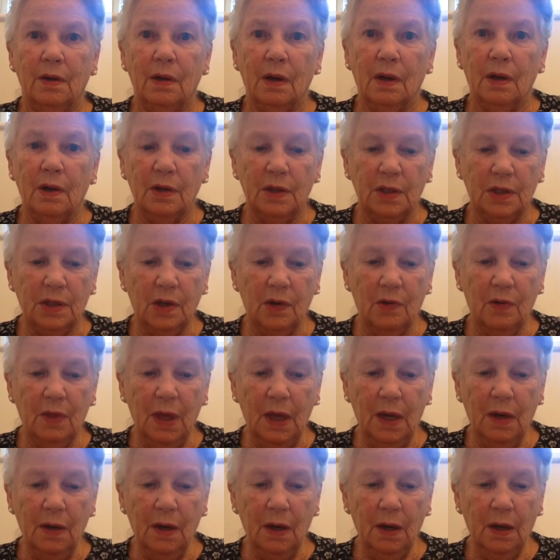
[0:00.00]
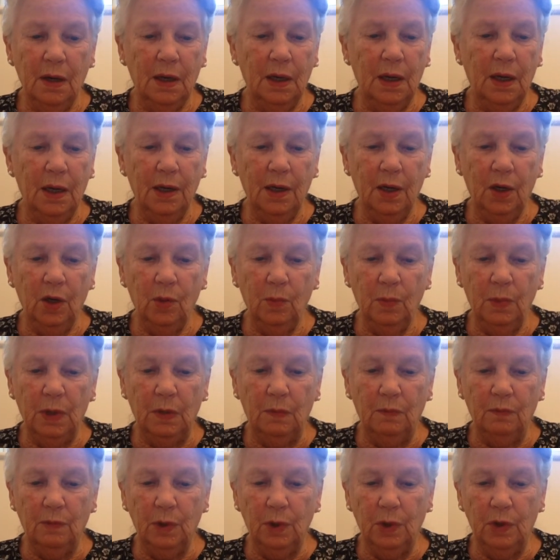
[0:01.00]
So then Naomi
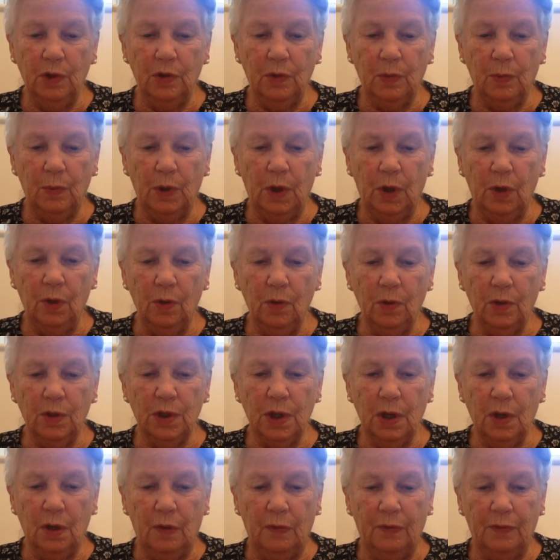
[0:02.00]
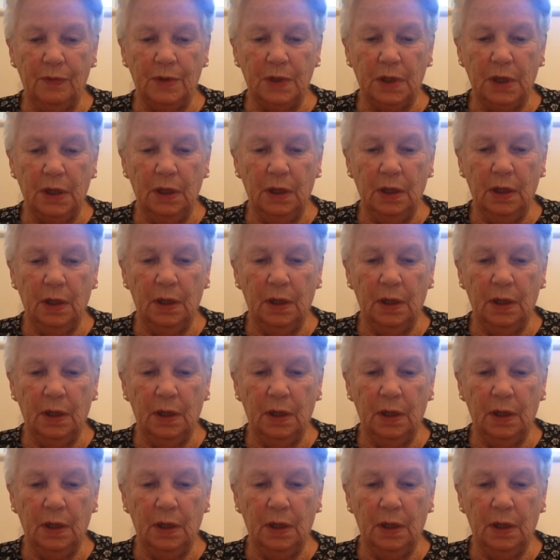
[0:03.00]
and Ruth were looked after